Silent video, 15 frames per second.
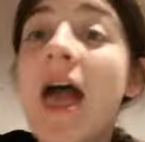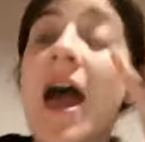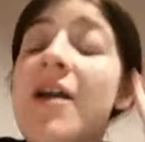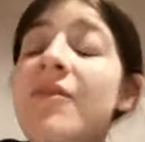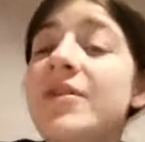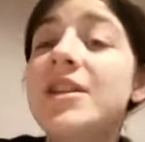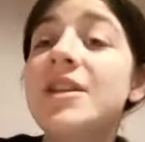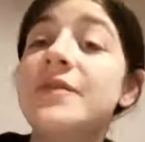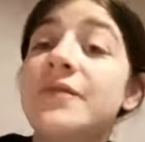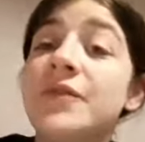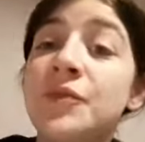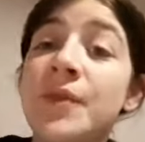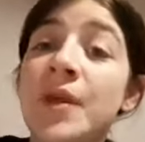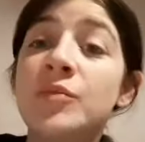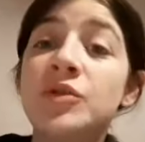I didn't really
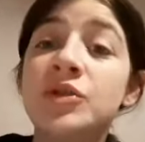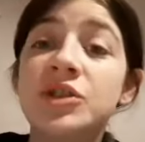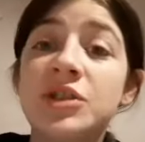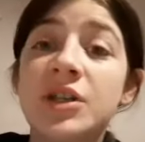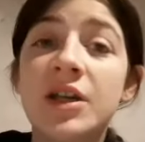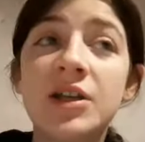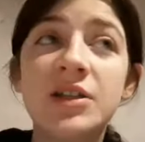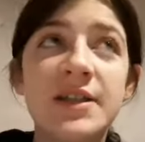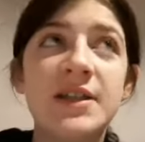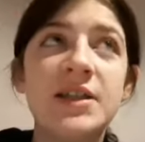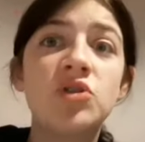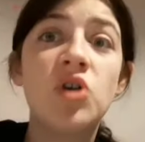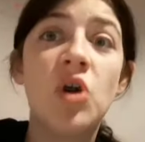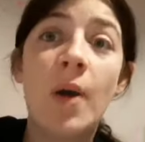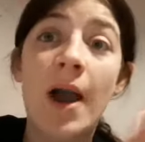film that much today because I
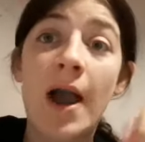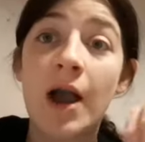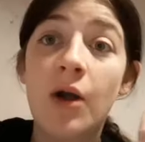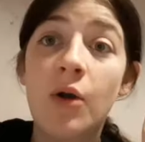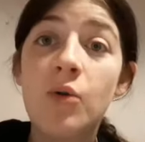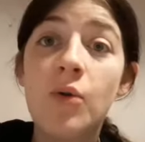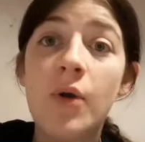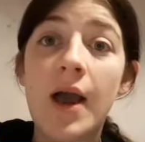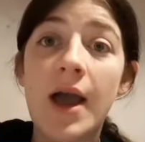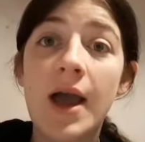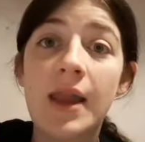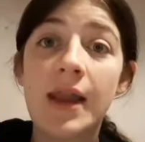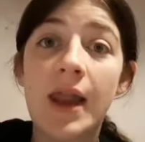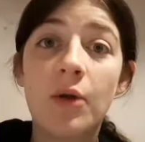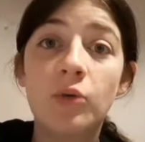did go out
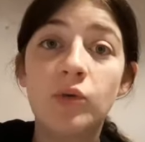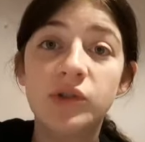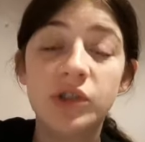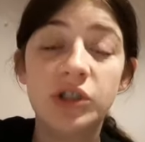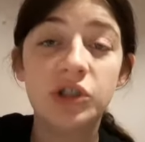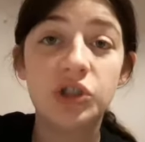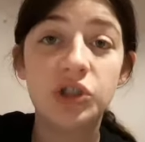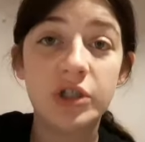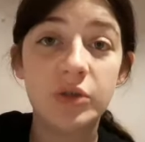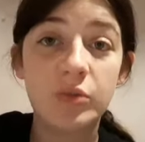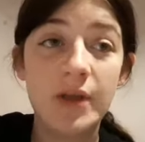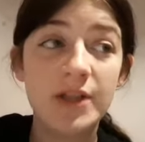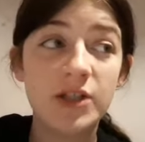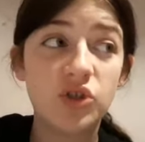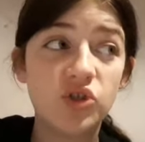and I was literally
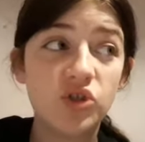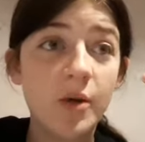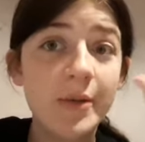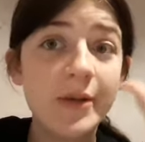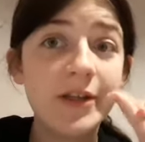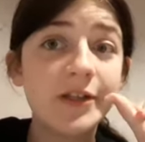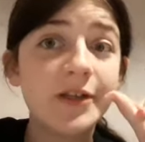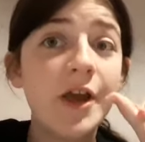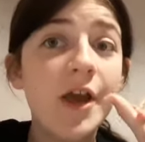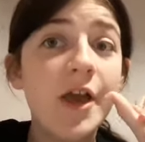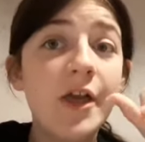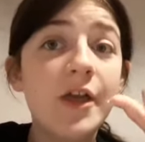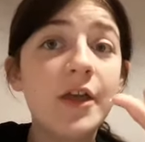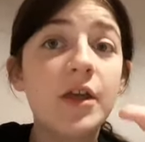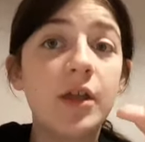went to so many
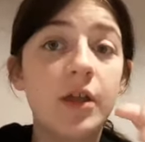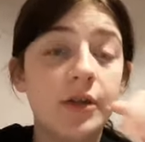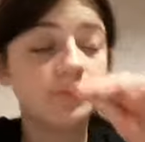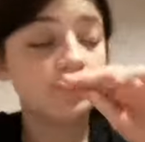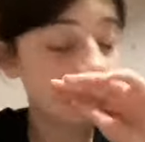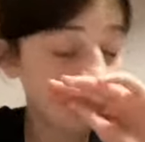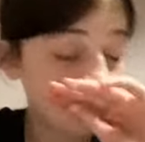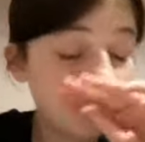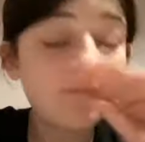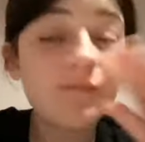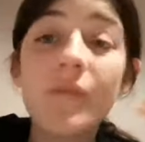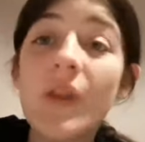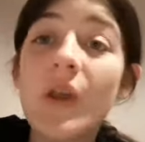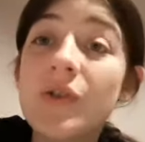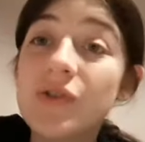
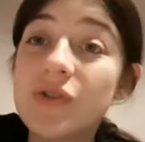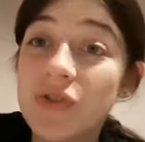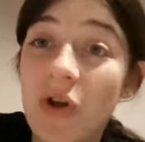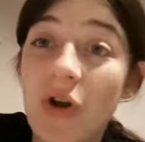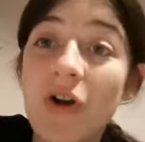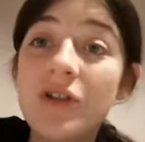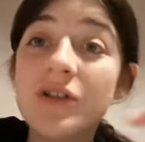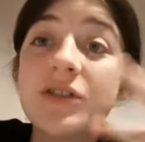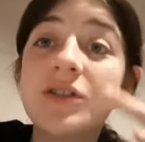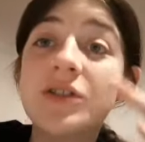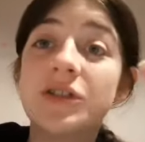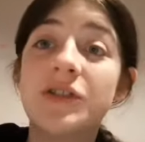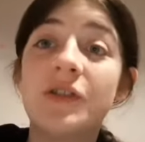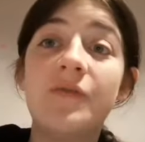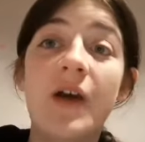stores
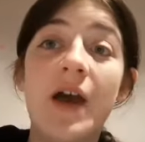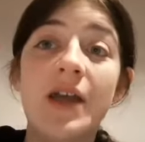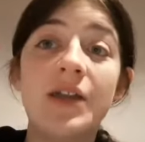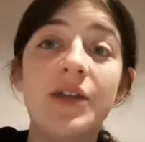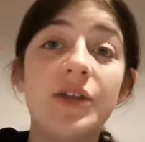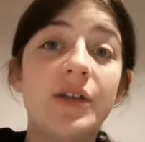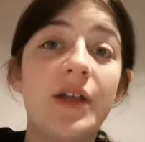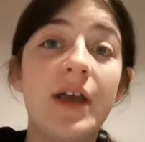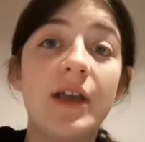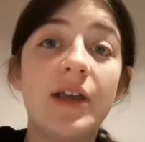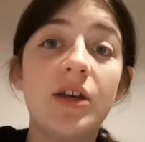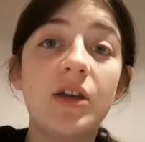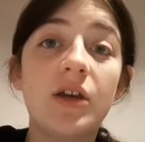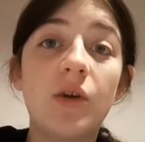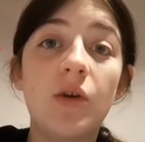just to find
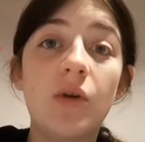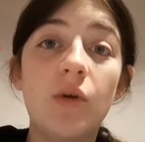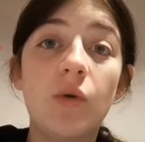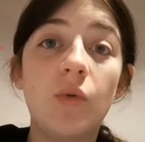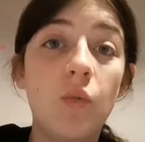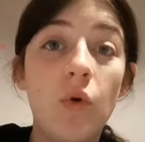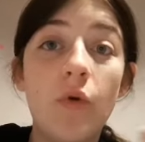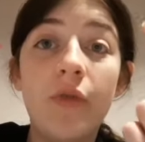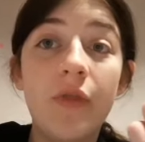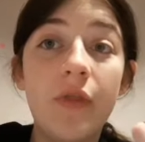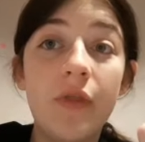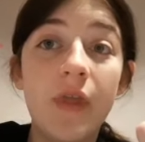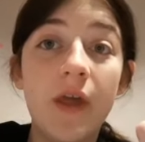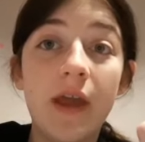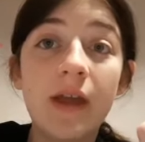like one
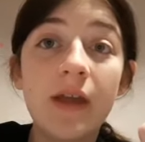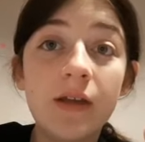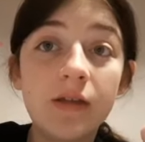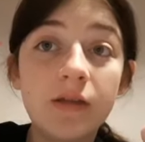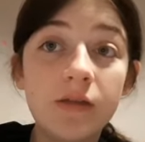thing,